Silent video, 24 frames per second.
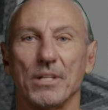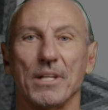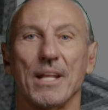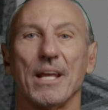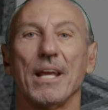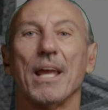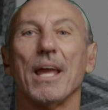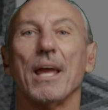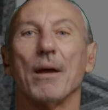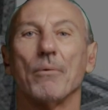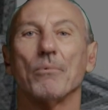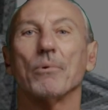and they
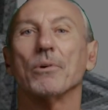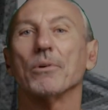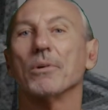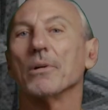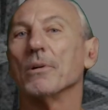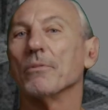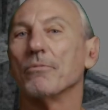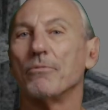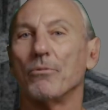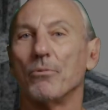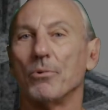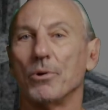can't really
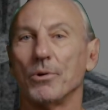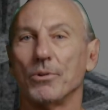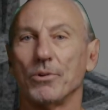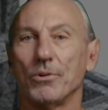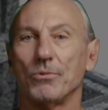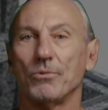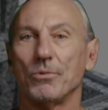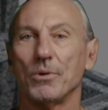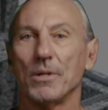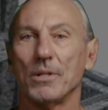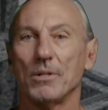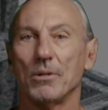afford to
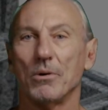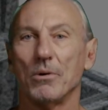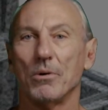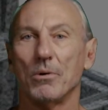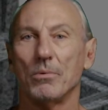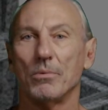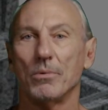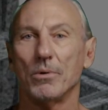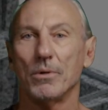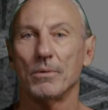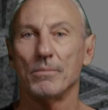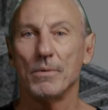treat the
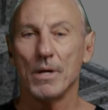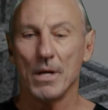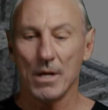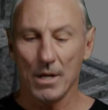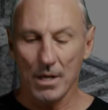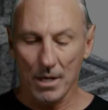whole room.